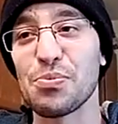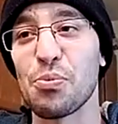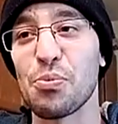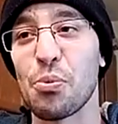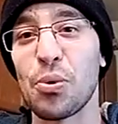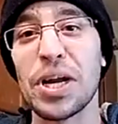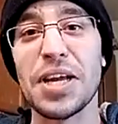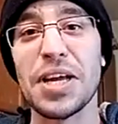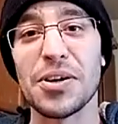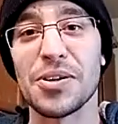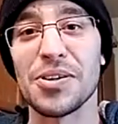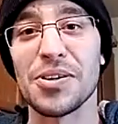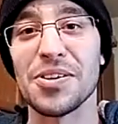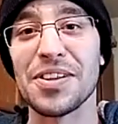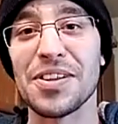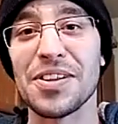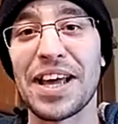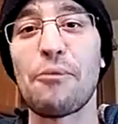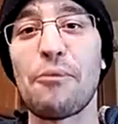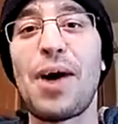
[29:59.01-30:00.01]
real.
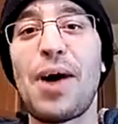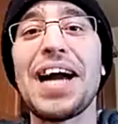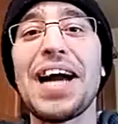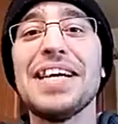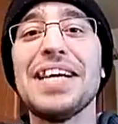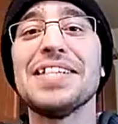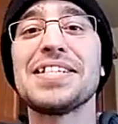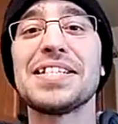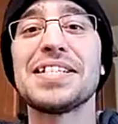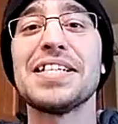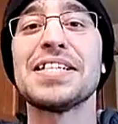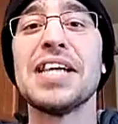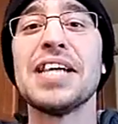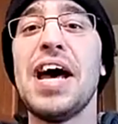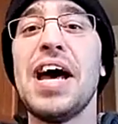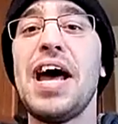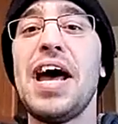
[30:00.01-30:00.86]
Like, why is this?